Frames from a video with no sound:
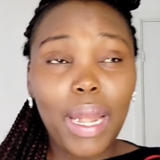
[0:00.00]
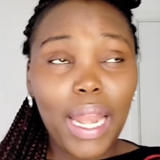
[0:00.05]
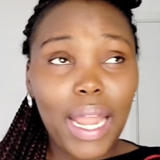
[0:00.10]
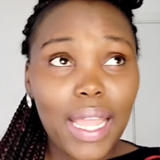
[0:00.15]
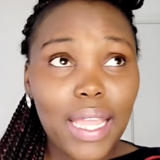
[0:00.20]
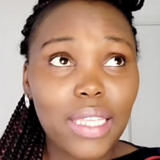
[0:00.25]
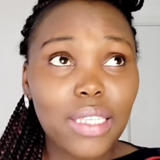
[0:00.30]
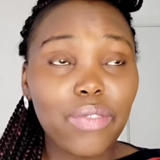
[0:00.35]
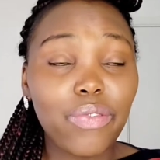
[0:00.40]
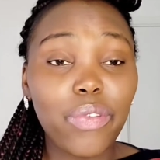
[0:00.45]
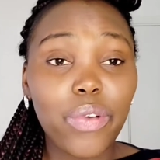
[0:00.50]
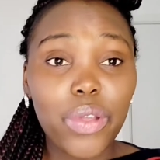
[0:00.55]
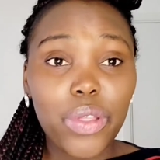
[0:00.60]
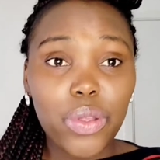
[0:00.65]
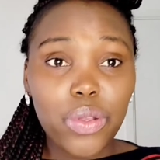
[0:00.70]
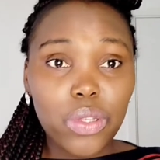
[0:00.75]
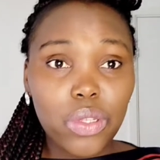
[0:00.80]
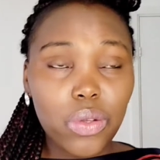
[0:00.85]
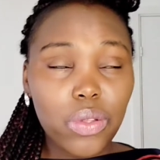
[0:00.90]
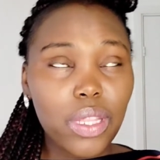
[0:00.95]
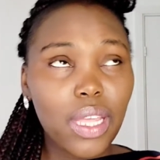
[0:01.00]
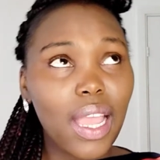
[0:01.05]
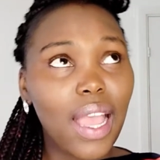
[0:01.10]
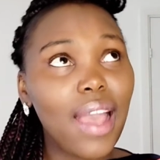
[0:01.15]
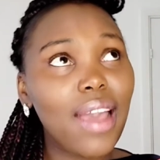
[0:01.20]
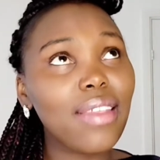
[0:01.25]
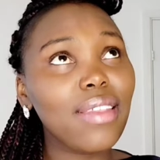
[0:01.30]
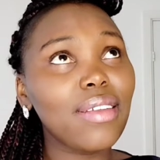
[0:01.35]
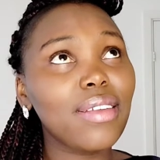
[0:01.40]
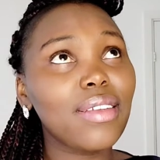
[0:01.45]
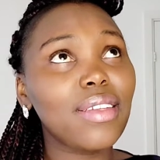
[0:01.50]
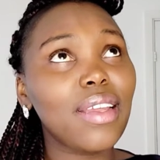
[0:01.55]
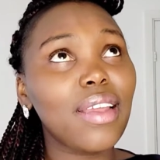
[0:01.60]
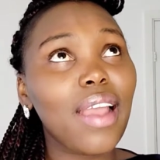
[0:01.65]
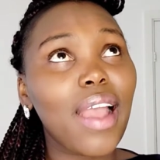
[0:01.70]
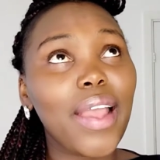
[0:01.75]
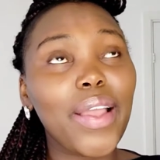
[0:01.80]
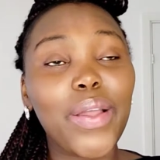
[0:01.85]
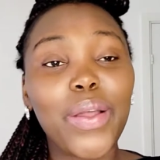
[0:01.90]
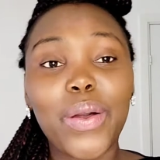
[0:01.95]
place for you. So the other
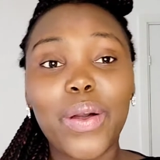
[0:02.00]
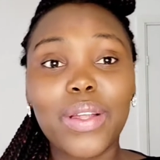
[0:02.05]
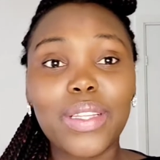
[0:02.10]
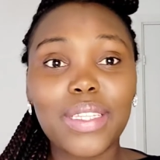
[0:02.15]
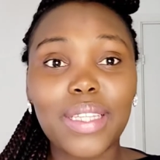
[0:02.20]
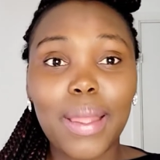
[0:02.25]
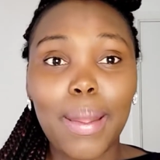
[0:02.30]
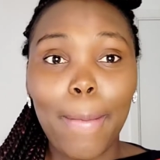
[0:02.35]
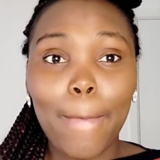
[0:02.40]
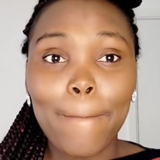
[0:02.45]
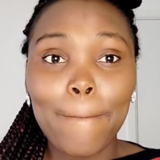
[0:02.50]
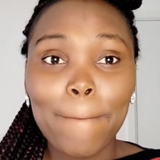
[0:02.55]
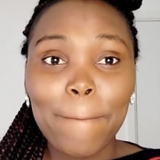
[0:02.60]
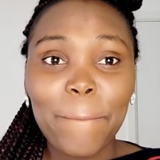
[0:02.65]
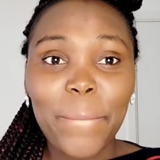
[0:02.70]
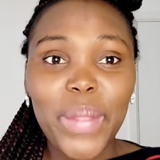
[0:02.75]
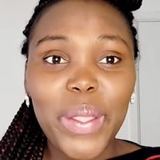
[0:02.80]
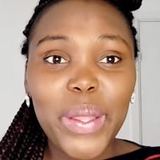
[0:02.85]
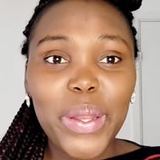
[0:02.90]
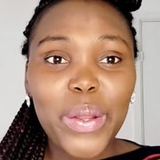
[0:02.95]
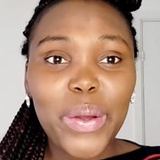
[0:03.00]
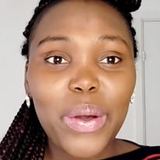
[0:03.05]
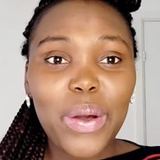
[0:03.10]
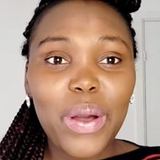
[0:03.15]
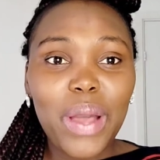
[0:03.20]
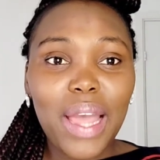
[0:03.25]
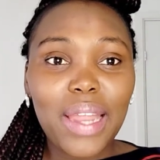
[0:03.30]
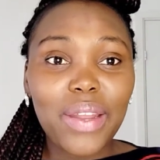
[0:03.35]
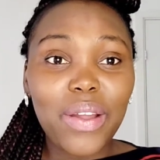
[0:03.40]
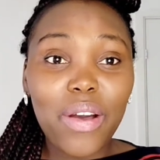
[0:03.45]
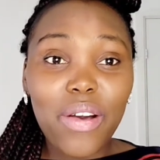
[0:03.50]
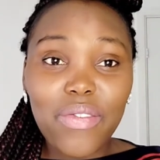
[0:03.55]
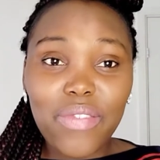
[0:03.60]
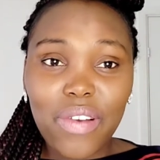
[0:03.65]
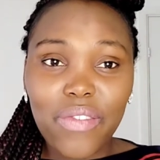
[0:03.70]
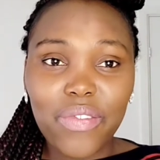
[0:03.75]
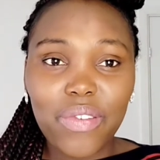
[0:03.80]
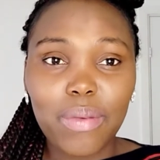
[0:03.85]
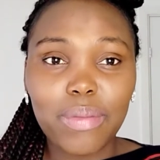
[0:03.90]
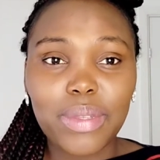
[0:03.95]
day I got an
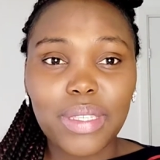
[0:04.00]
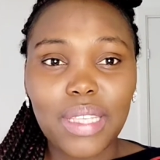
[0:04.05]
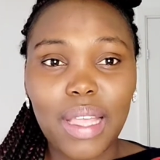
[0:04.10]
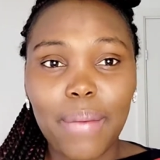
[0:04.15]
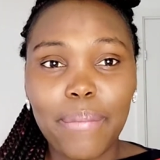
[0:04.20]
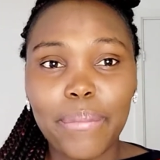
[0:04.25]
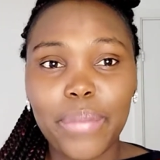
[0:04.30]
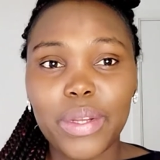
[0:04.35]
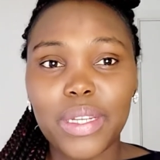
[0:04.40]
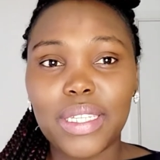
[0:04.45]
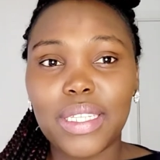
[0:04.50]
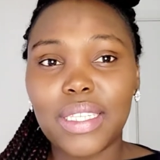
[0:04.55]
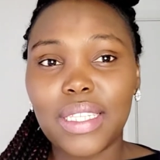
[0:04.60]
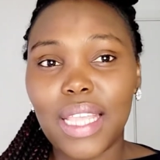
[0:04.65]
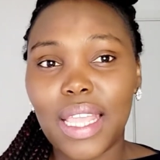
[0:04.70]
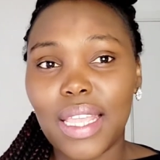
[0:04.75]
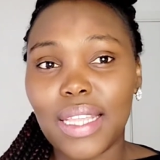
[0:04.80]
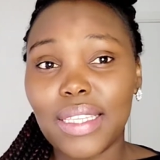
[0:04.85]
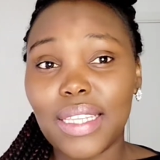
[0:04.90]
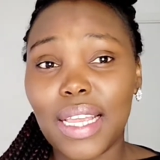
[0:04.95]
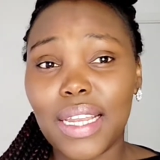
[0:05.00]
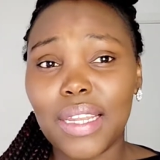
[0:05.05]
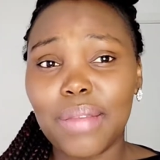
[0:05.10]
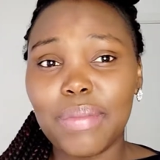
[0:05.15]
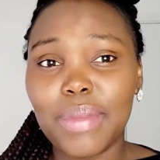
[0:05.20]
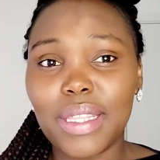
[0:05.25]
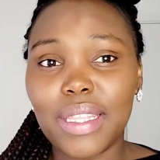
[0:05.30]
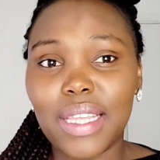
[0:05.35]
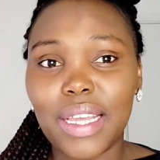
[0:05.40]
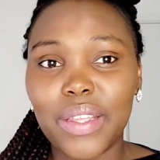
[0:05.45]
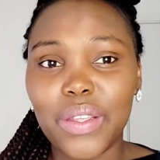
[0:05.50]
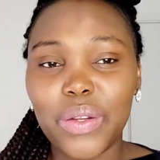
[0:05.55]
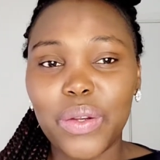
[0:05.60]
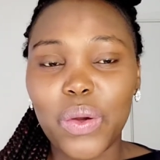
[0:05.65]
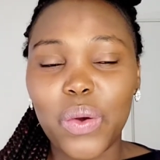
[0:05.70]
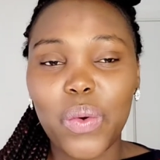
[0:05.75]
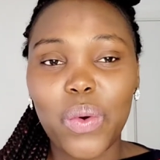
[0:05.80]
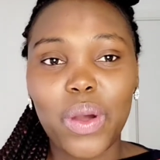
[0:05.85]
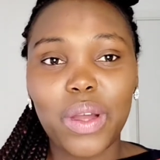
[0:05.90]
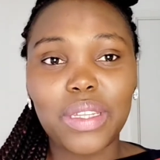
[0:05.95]
offer from somebody telling me that, you
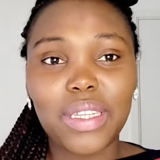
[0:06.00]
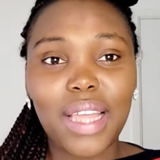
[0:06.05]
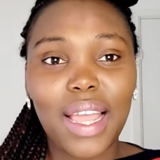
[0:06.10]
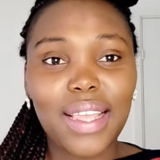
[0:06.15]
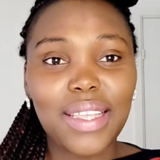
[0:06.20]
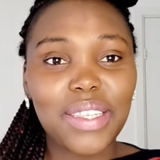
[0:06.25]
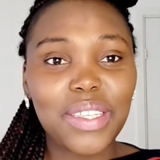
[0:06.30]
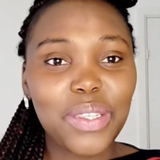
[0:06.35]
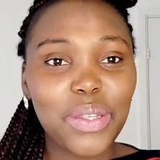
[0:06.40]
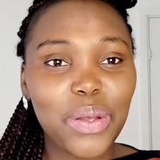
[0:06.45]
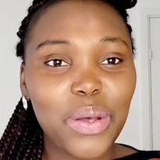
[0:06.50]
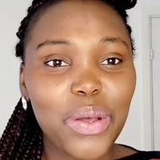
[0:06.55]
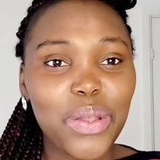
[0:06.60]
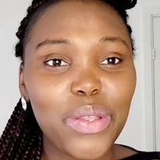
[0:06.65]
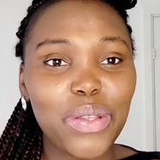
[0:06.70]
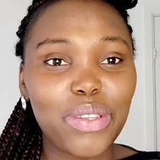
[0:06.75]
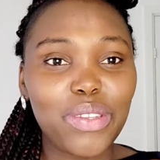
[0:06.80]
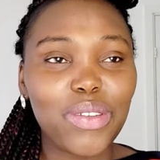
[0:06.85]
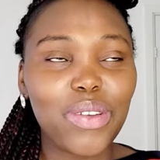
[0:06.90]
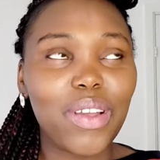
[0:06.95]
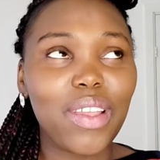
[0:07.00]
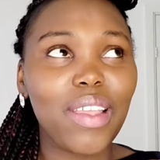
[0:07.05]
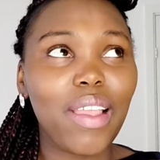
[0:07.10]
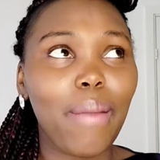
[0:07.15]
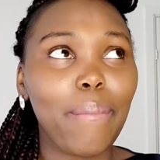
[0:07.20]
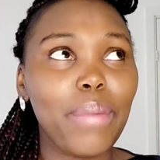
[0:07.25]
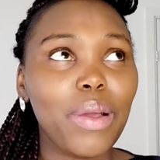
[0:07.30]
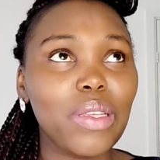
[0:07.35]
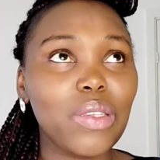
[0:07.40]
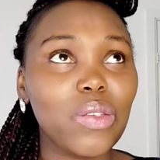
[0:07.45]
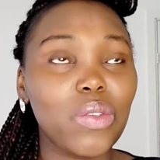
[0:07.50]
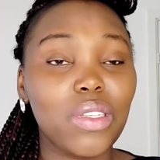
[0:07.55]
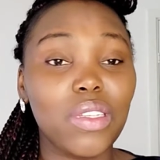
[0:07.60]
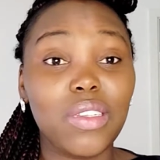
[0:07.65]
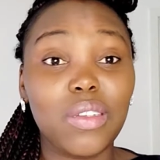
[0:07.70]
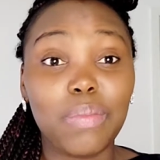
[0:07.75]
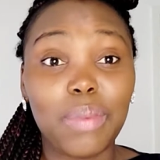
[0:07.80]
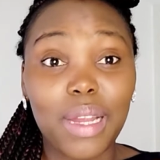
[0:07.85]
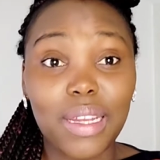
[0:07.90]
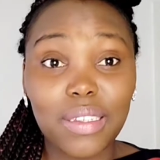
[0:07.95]
know what, I saw you talking about
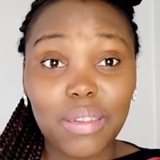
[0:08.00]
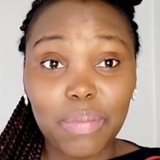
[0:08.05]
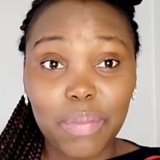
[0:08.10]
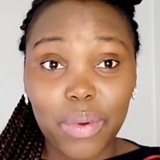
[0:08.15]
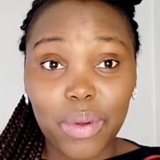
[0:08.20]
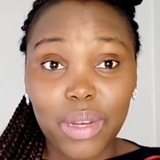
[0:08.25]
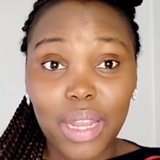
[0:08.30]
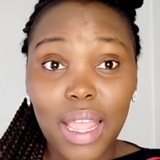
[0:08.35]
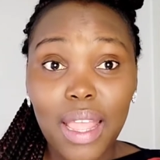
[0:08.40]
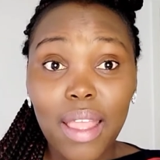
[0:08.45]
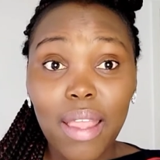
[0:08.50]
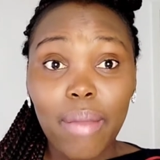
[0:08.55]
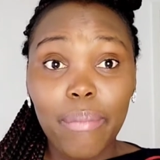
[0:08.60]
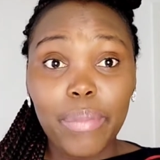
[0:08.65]
Swedish passport,